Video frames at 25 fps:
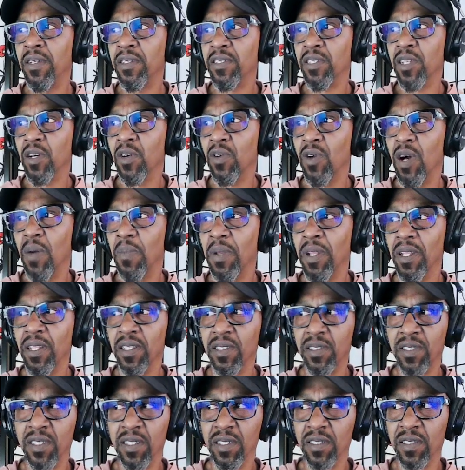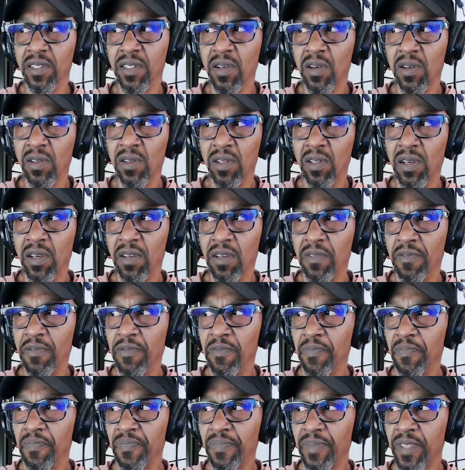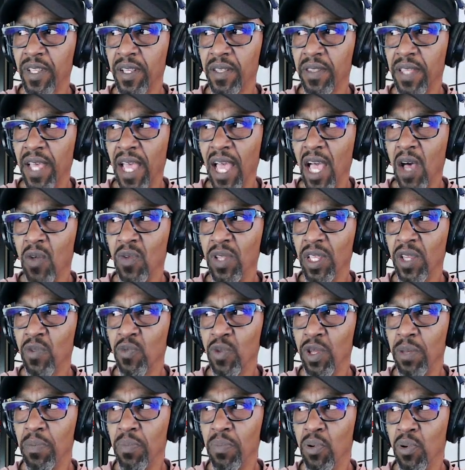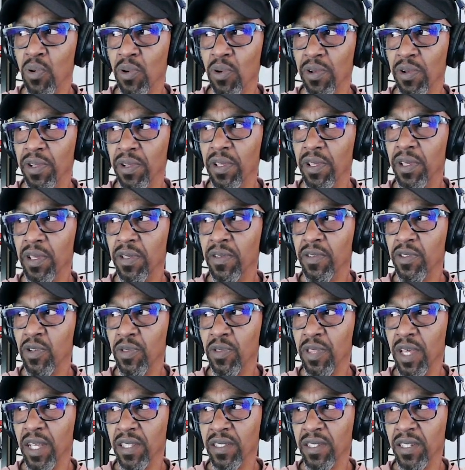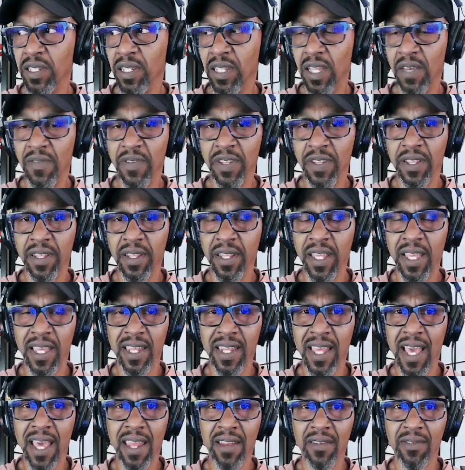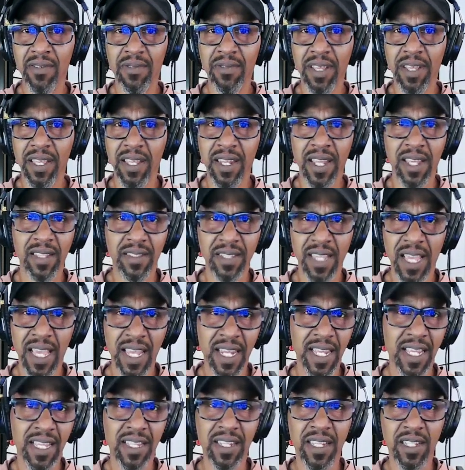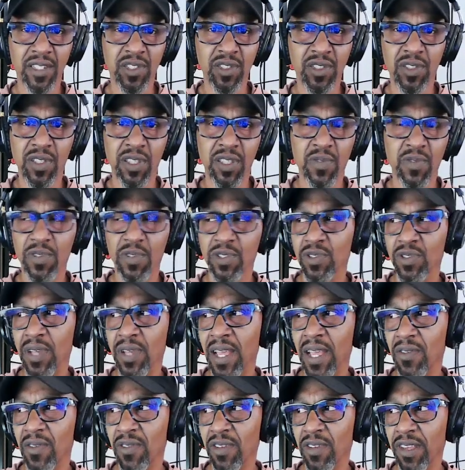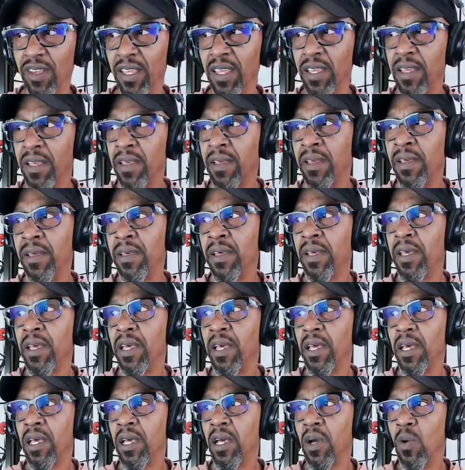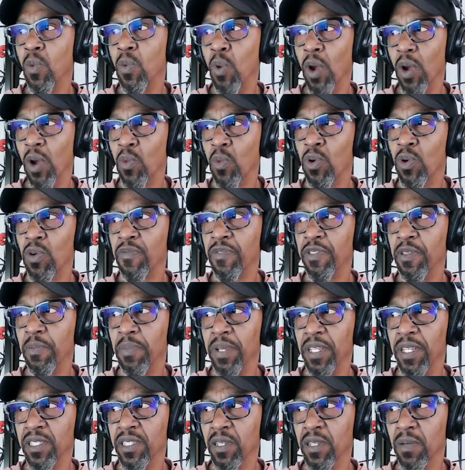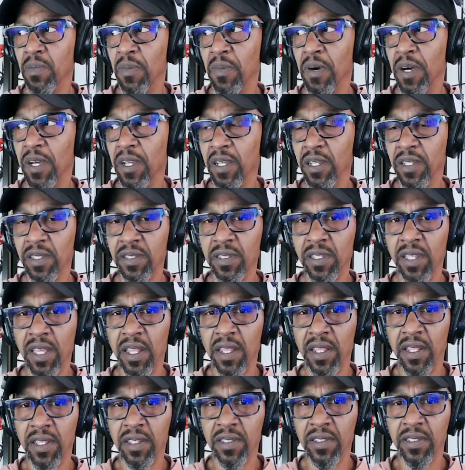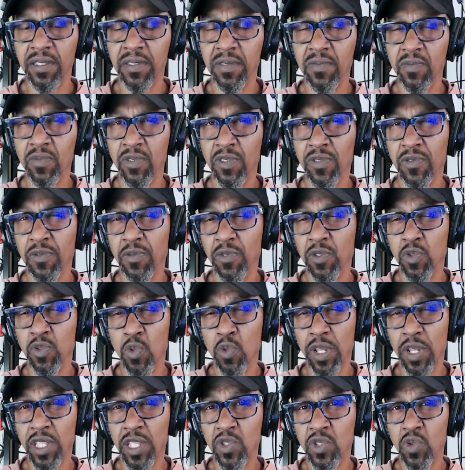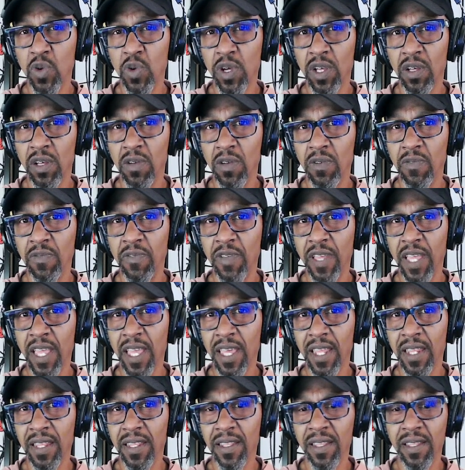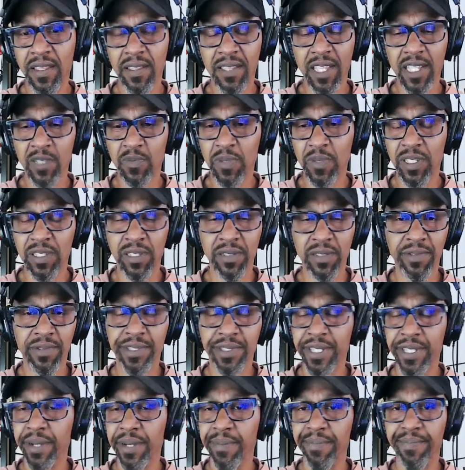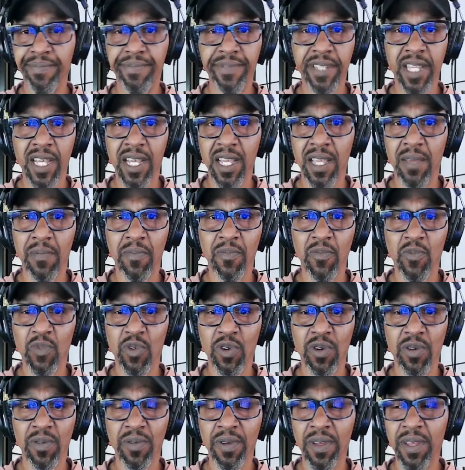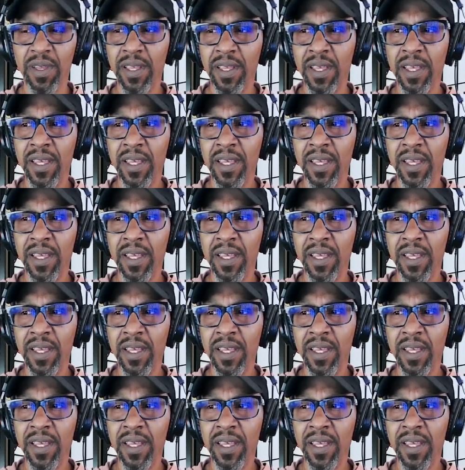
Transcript: So I'm going to list these all off. The Howling Reborn, 2011, and I don't think it has any connection to the original Howling. Werewolf, The Beast Among Us, and this was from 2012 and takes place in some time where